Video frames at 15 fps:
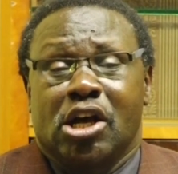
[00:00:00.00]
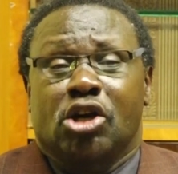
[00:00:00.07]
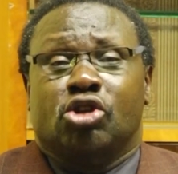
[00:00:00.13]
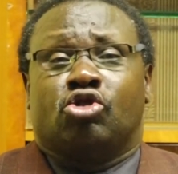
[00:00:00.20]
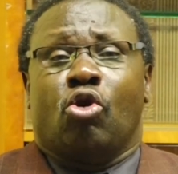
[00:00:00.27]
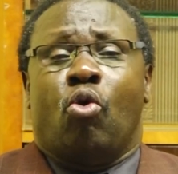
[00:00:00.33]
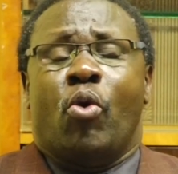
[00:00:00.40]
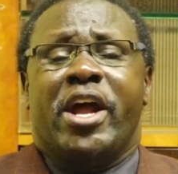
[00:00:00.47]

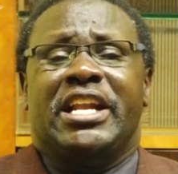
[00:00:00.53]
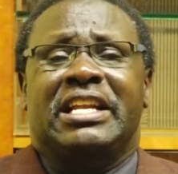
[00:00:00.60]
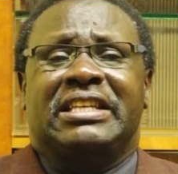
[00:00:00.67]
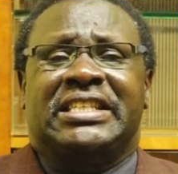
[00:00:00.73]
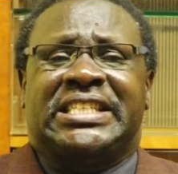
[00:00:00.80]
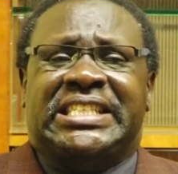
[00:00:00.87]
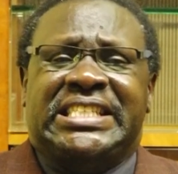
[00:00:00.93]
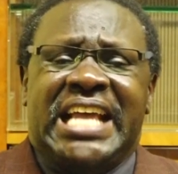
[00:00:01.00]
So when
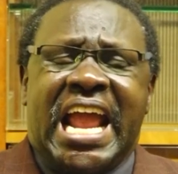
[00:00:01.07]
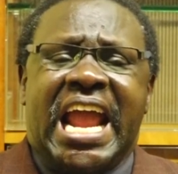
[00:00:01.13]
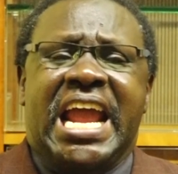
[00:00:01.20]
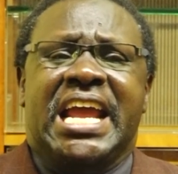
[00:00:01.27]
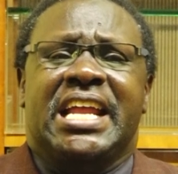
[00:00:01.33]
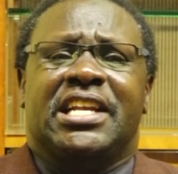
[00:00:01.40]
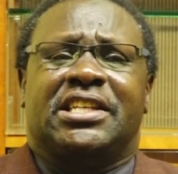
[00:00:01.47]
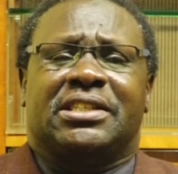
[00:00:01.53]

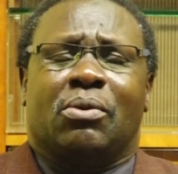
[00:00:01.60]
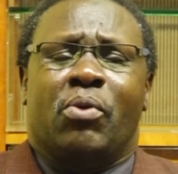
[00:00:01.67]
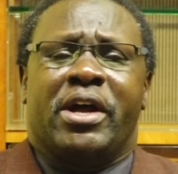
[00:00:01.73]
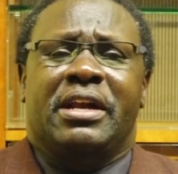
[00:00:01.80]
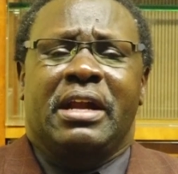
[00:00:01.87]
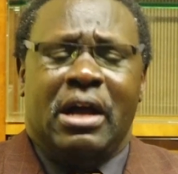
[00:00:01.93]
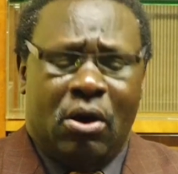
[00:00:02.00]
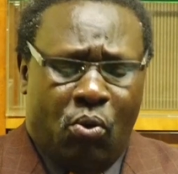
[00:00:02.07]
saints,
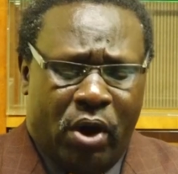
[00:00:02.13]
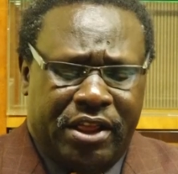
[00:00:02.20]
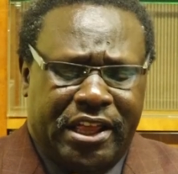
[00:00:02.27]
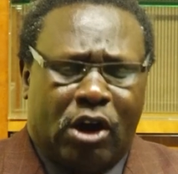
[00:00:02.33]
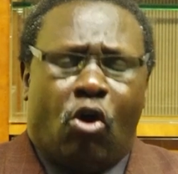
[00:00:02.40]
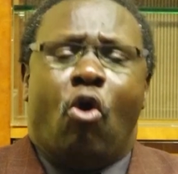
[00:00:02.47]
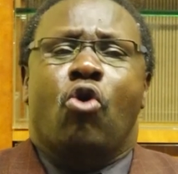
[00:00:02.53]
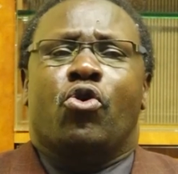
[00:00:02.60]
when when
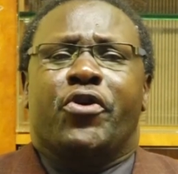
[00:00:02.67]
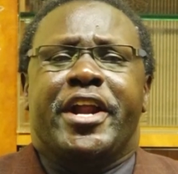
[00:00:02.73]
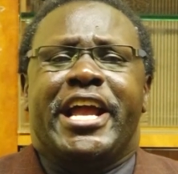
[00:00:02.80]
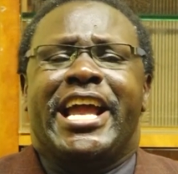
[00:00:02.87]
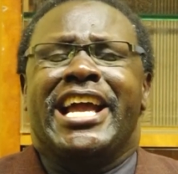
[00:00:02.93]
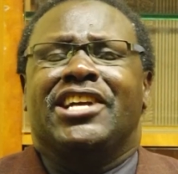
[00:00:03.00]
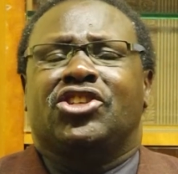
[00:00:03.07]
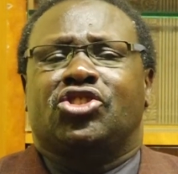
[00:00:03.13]
the
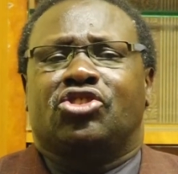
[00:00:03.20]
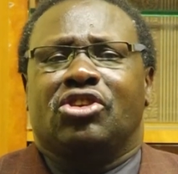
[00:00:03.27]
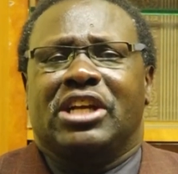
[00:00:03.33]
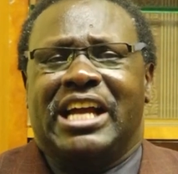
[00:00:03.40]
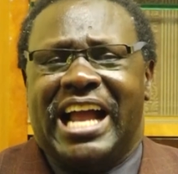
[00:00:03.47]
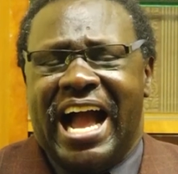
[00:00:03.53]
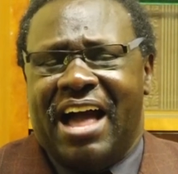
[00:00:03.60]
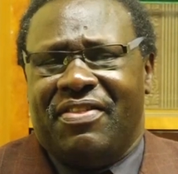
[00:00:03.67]

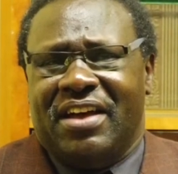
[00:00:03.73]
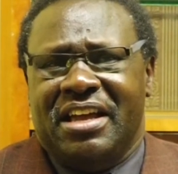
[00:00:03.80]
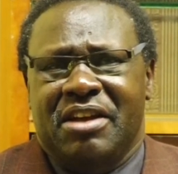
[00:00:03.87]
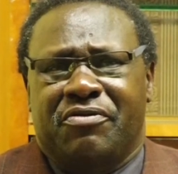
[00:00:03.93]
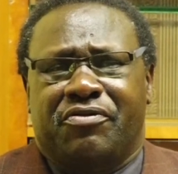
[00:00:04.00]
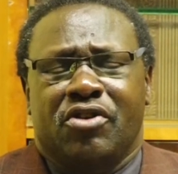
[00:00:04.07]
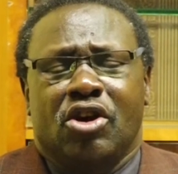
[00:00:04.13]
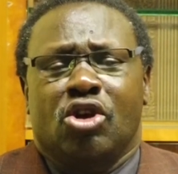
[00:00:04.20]
congregation gather,
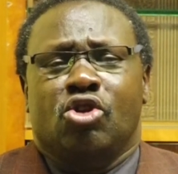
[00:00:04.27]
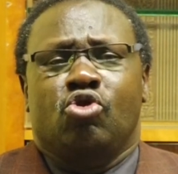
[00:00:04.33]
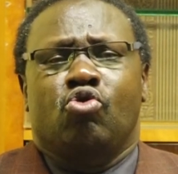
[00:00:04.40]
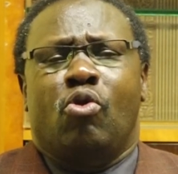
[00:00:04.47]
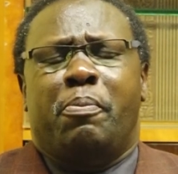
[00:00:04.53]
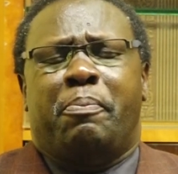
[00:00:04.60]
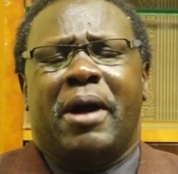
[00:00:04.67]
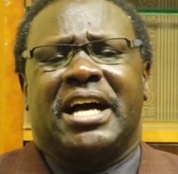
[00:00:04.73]
if
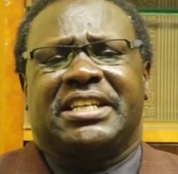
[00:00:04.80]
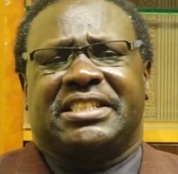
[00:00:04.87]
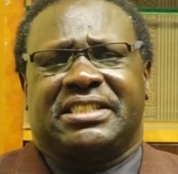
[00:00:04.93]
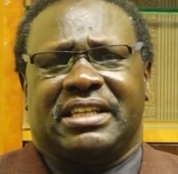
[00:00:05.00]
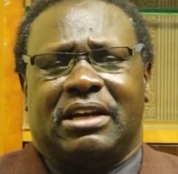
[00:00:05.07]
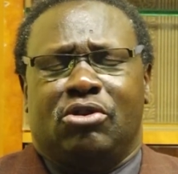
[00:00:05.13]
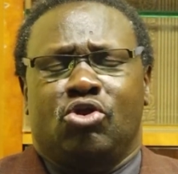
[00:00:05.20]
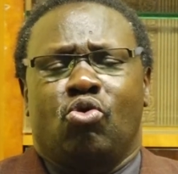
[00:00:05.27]
you
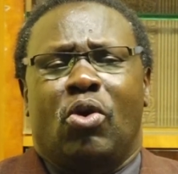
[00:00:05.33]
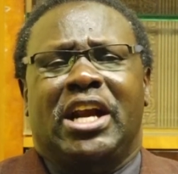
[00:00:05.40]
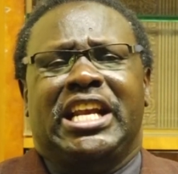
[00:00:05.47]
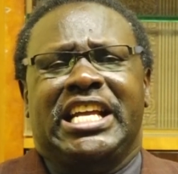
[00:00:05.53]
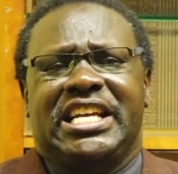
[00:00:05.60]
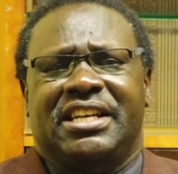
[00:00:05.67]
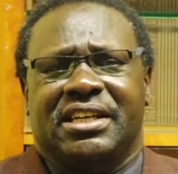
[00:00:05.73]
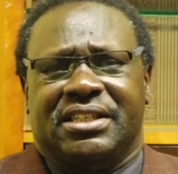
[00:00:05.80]
pastor, your
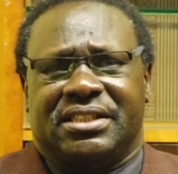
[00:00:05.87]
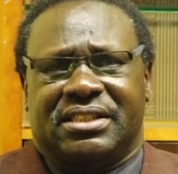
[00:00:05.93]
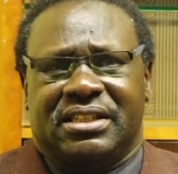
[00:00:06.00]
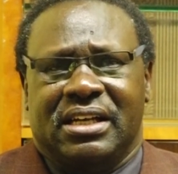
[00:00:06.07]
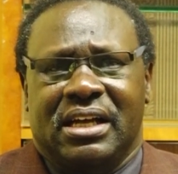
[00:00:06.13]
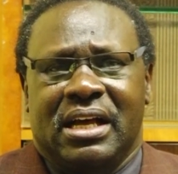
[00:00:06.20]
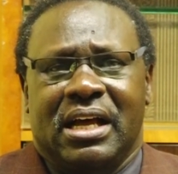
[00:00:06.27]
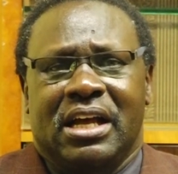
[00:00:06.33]
leaders,
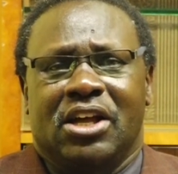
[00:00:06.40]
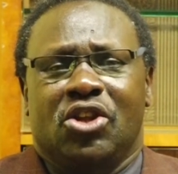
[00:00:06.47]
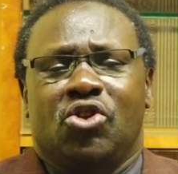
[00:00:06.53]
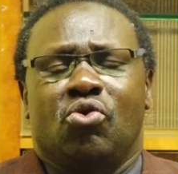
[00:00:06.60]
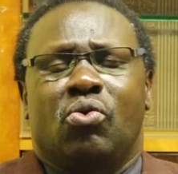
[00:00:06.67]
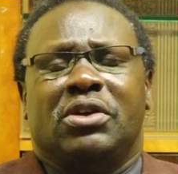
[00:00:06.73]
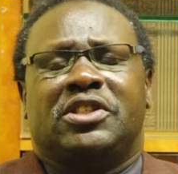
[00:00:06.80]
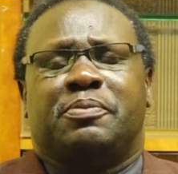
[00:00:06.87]

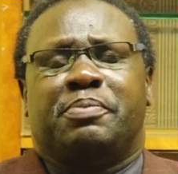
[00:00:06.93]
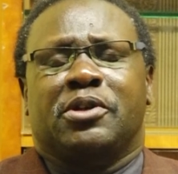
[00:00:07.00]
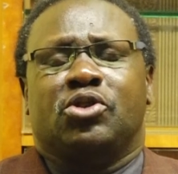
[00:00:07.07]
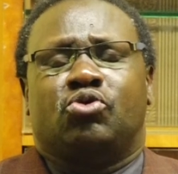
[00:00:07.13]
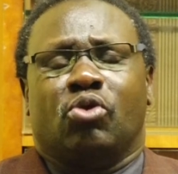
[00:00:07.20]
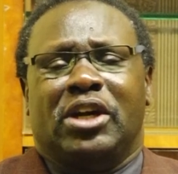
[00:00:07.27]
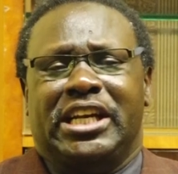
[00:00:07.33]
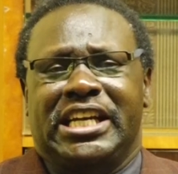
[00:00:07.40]
your
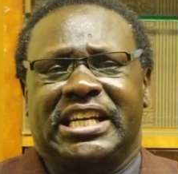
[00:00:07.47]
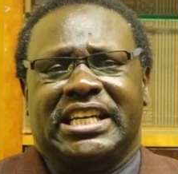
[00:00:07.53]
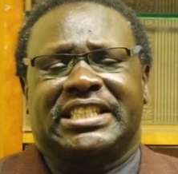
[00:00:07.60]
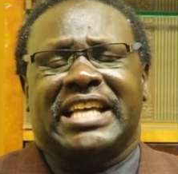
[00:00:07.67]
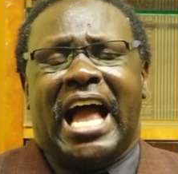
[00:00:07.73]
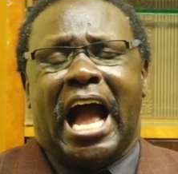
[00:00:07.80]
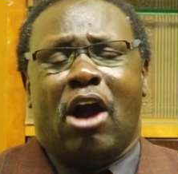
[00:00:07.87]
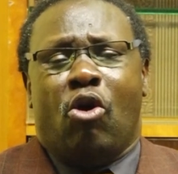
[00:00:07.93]
spiritual
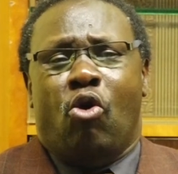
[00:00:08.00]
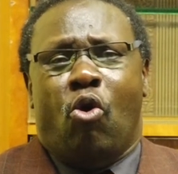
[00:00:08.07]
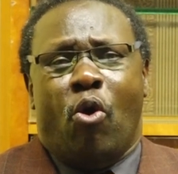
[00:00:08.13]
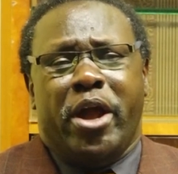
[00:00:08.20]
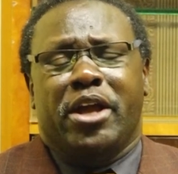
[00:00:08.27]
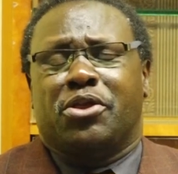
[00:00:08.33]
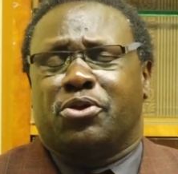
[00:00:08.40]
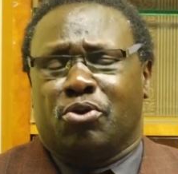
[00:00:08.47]
leaders are
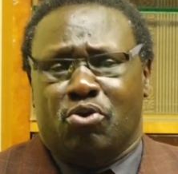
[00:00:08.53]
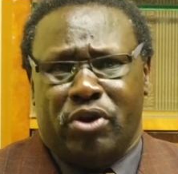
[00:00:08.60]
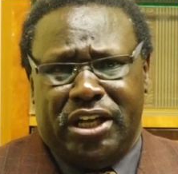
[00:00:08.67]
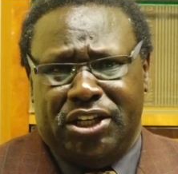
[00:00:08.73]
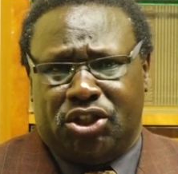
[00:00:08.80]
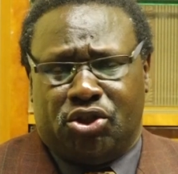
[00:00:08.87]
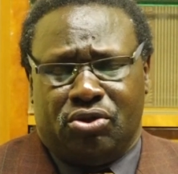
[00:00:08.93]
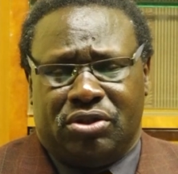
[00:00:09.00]
going through
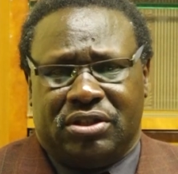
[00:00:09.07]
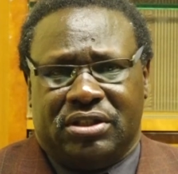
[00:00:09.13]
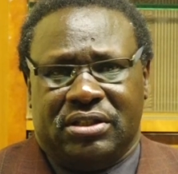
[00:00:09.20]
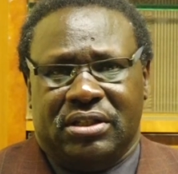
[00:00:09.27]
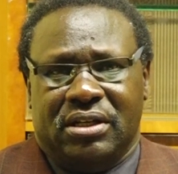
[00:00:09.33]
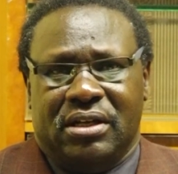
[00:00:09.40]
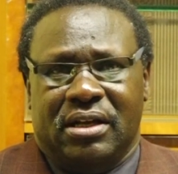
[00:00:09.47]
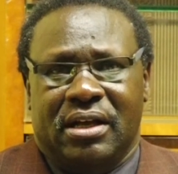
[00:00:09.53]
issues,